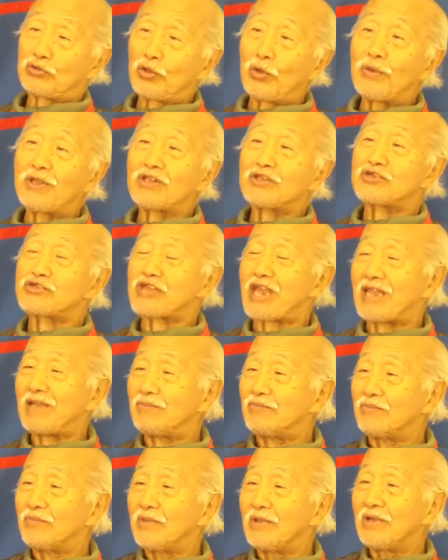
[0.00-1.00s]
doing the
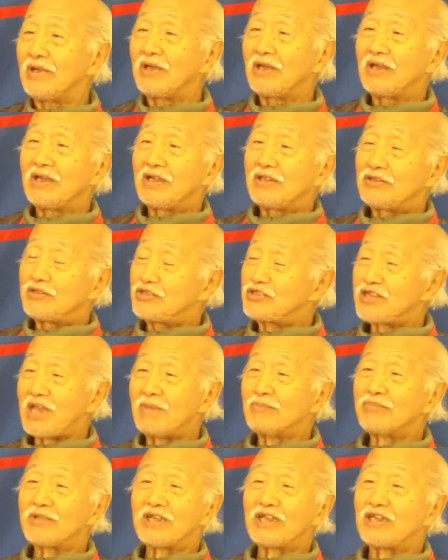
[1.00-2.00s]
same the
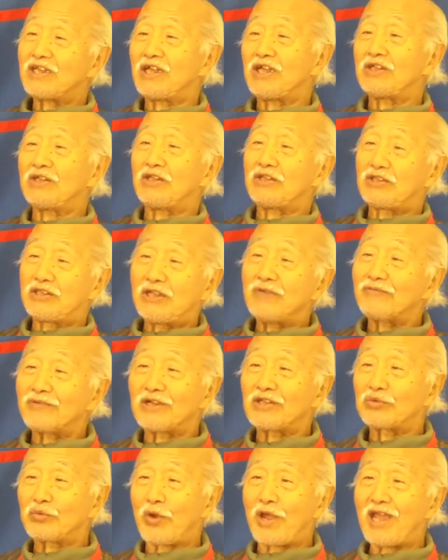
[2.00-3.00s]
same thing in a
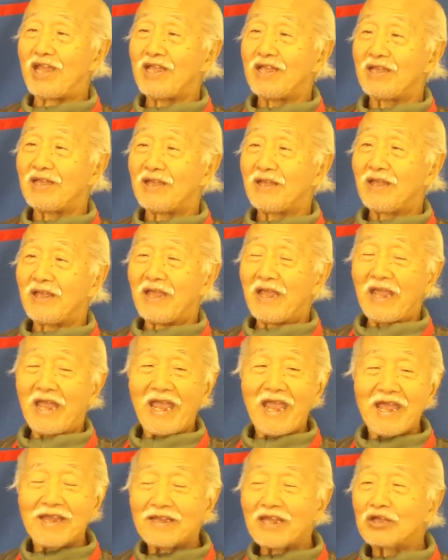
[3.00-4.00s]
different way,
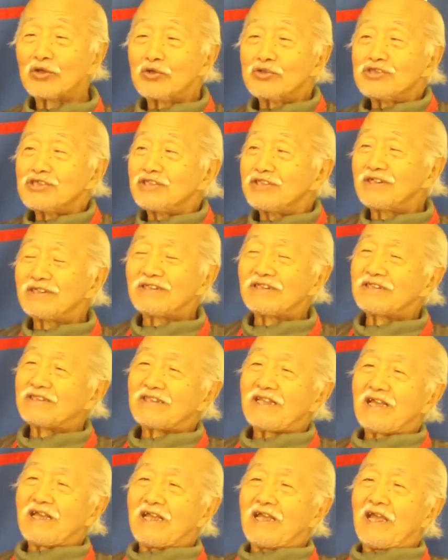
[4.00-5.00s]
and I consider that
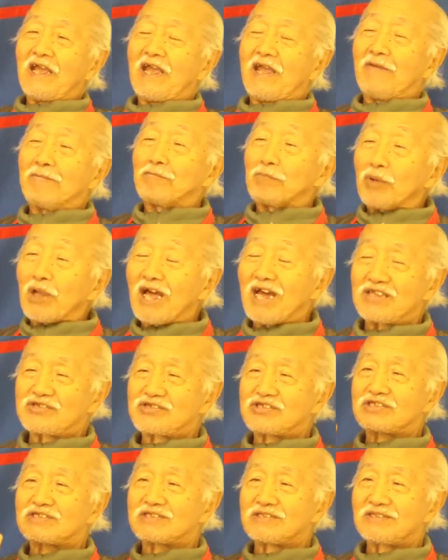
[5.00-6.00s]
a, a
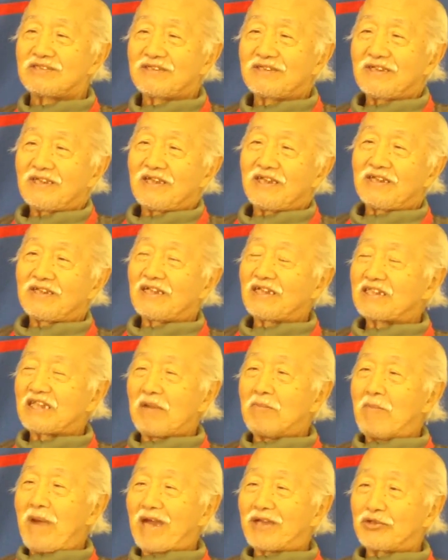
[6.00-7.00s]
plus,
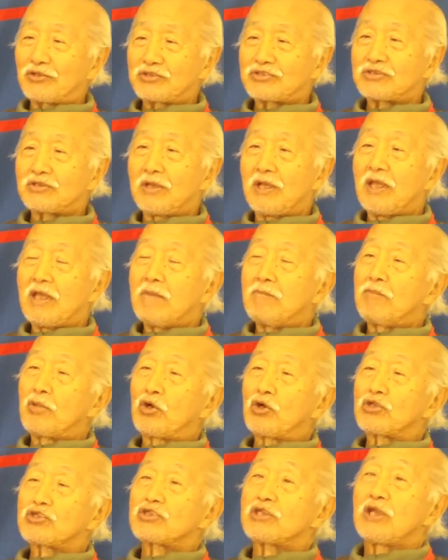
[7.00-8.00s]
not a minus,
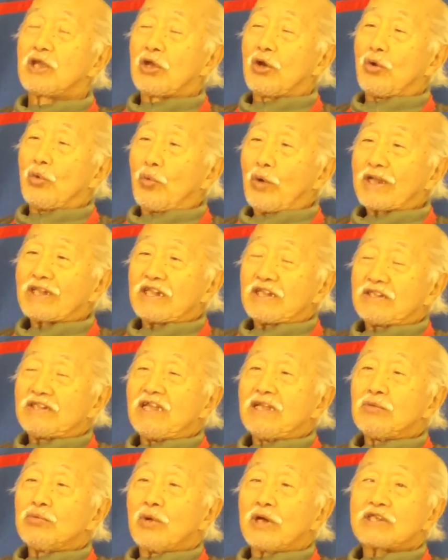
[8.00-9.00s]
because what
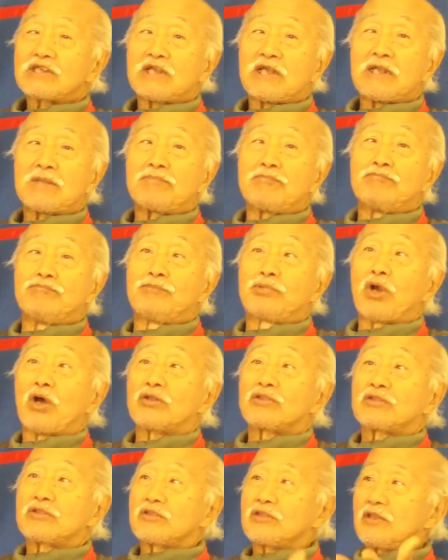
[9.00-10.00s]
it did was it
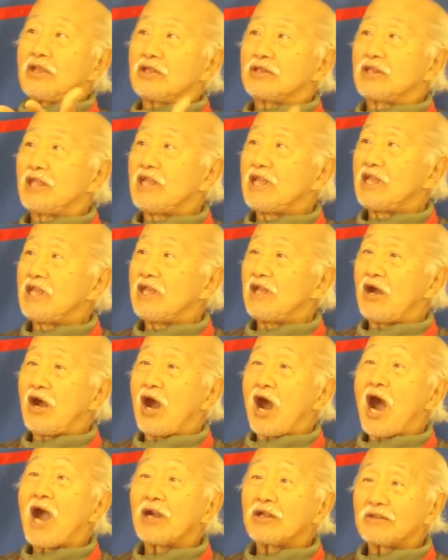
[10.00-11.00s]
brought the
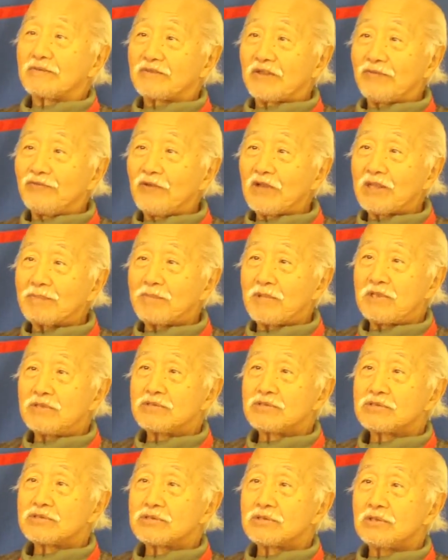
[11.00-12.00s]
art of the
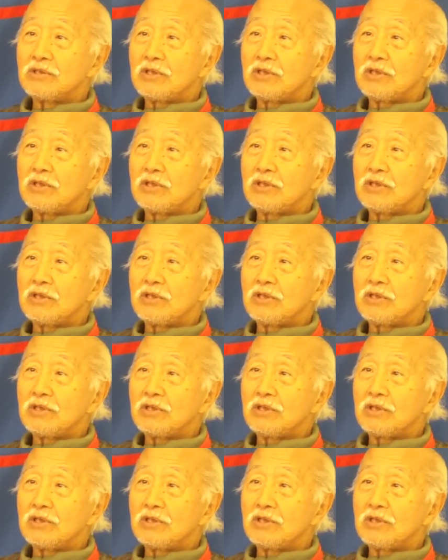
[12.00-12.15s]
Philippines